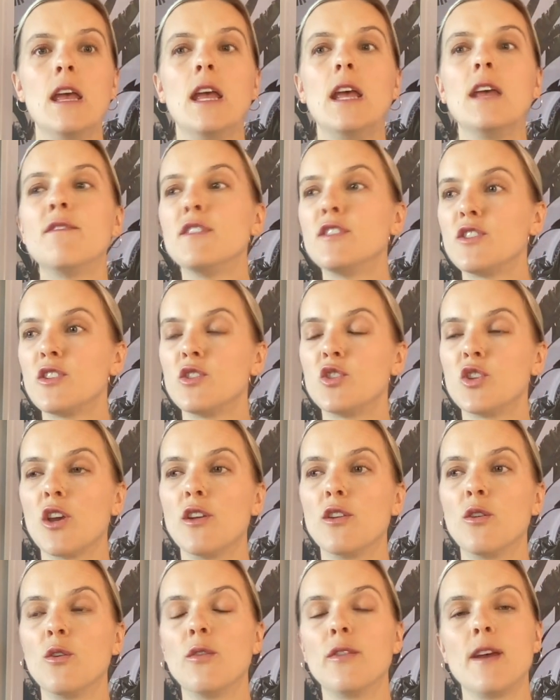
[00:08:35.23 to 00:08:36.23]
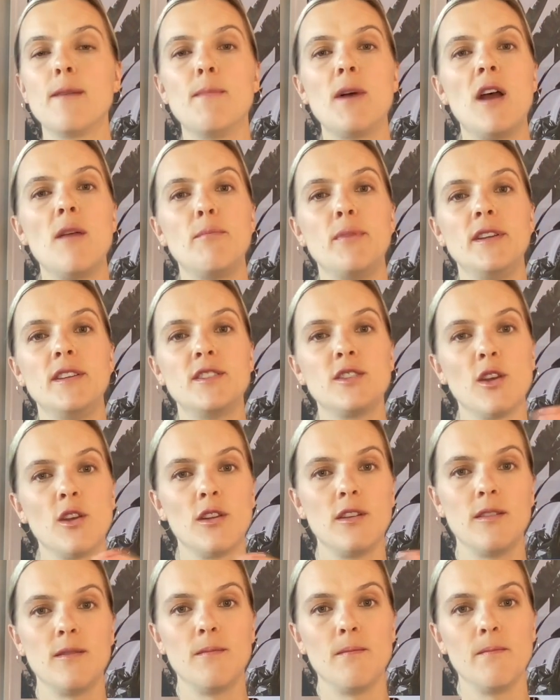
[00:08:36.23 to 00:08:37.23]
If it's a journal, there might be
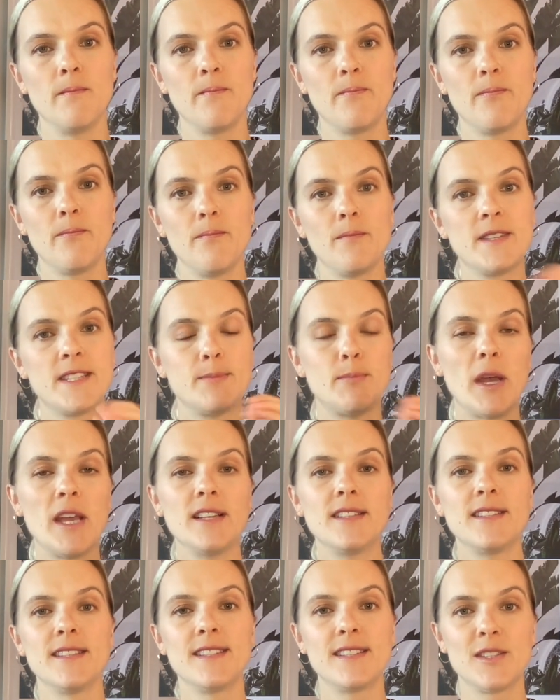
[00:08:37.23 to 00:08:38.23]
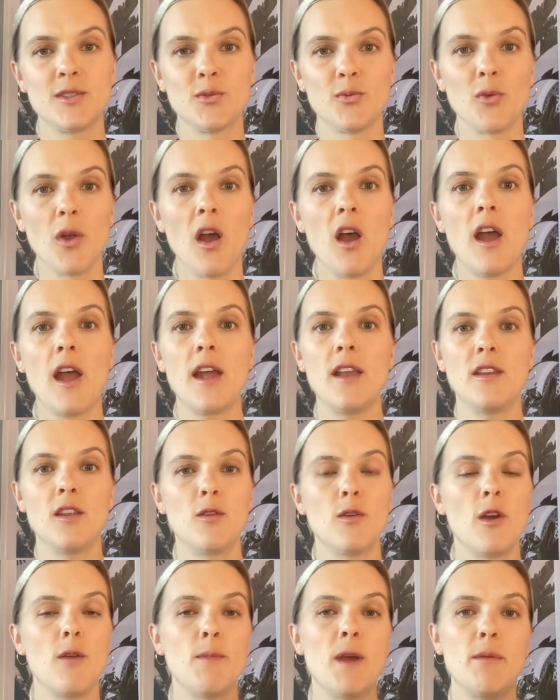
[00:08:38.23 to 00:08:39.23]
certain spaces to write,
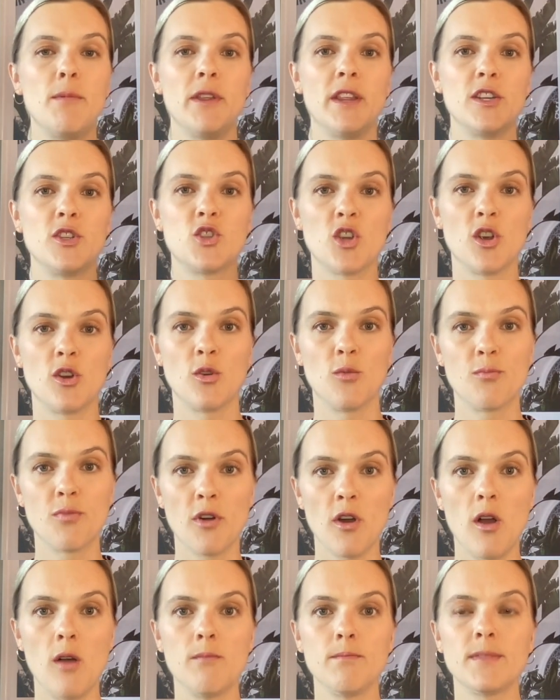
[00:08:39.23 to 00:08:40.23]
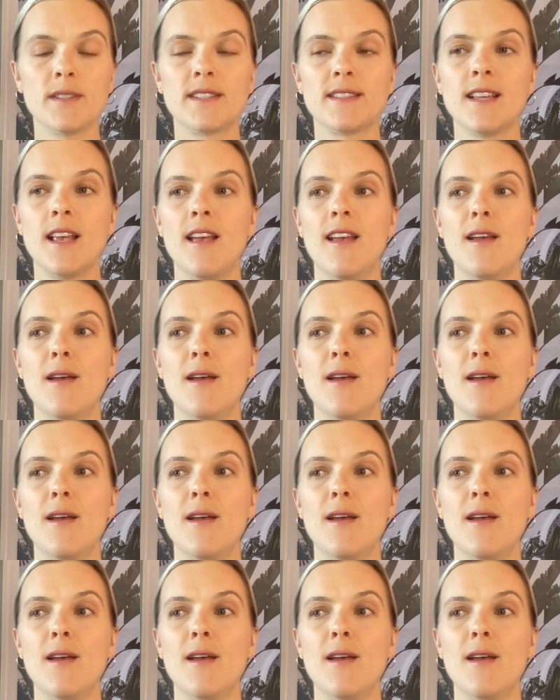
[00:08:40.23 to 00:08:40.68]
maybe there's journal prompts.